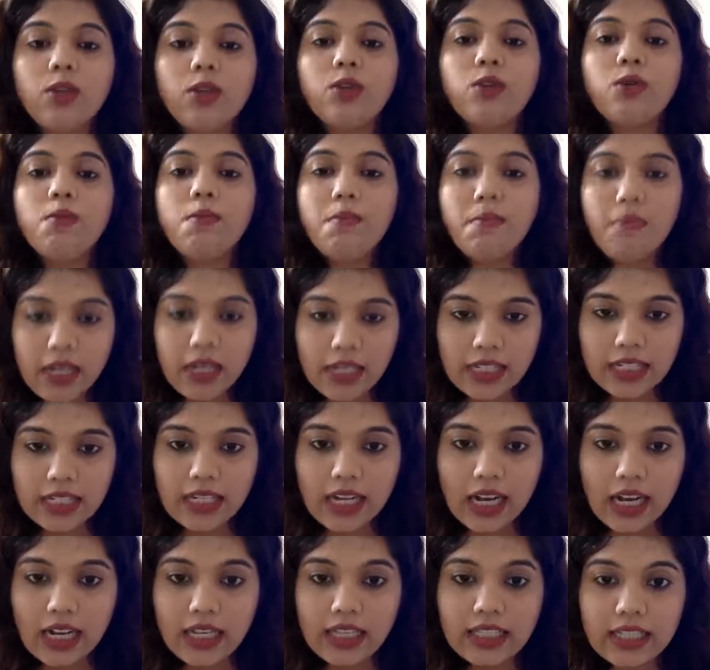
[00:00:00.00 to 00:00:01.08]
You must
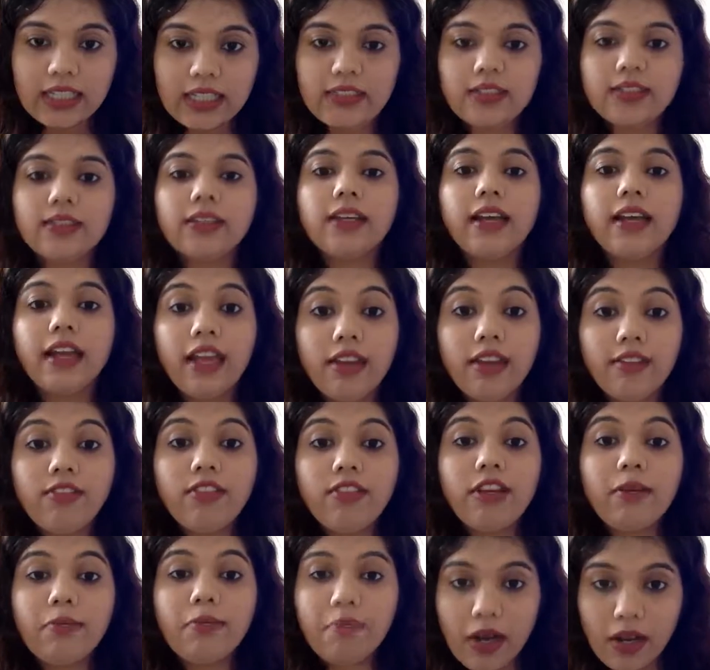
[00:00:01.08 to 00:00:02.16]
answer
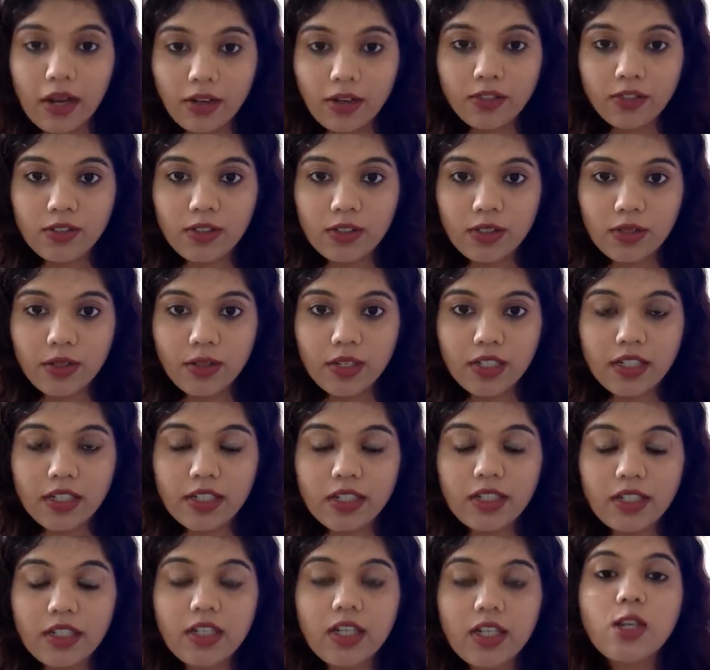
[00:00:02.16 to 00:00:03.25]
every part of the
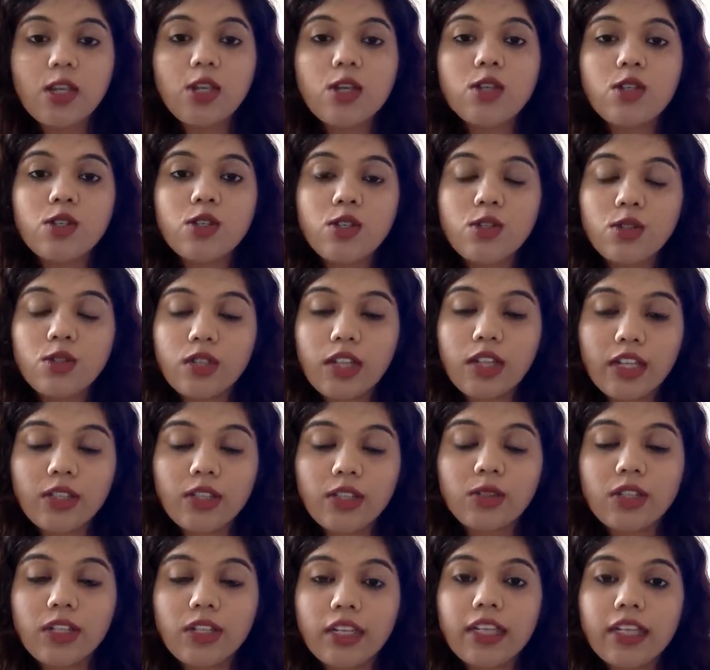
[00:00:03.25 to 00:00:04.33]
question so that
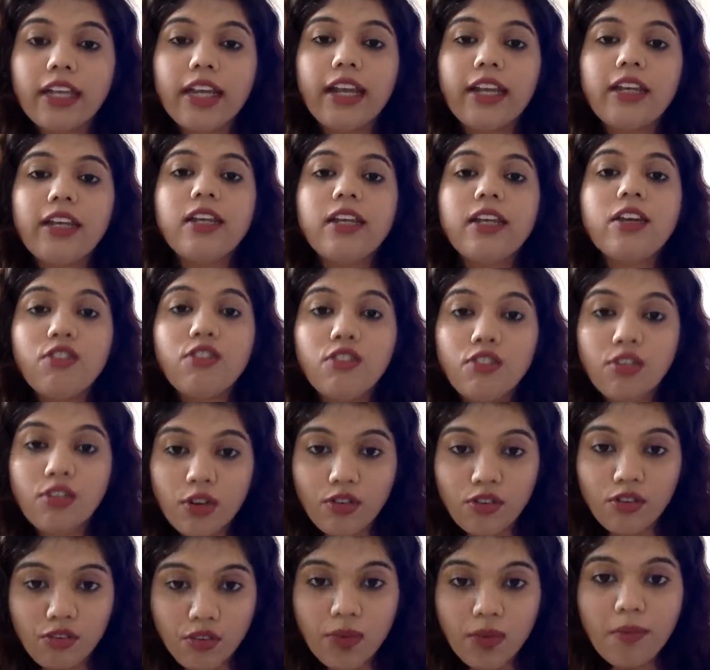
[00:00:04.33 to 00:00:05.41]
you can get
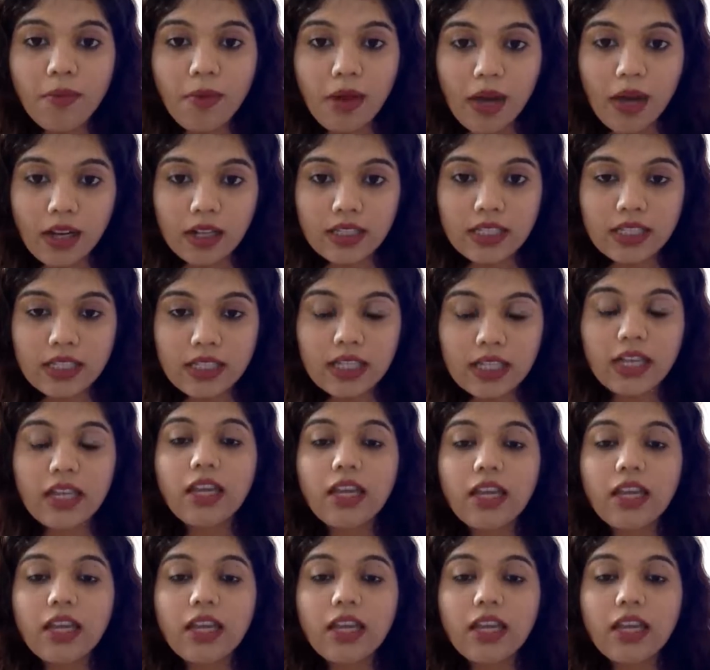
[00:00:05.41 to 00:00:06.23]
your full marks.